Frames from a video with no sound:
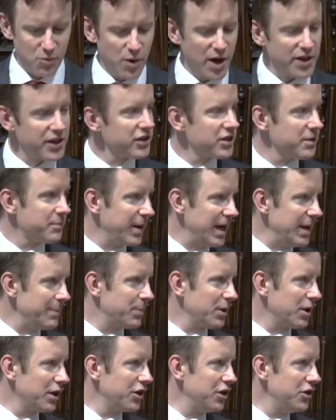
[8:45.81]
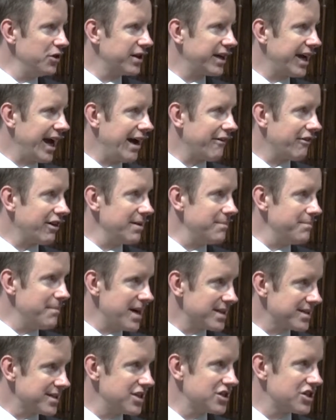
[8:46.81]
whether the people who carry
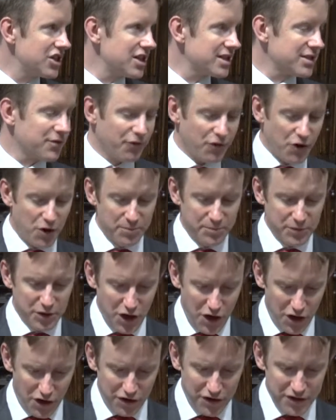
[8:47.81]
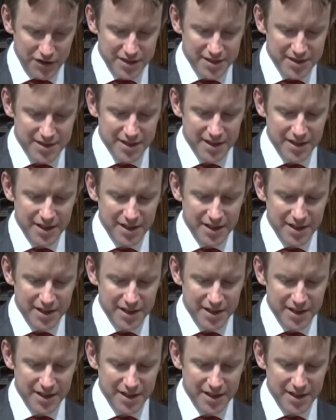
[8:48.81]
messages from God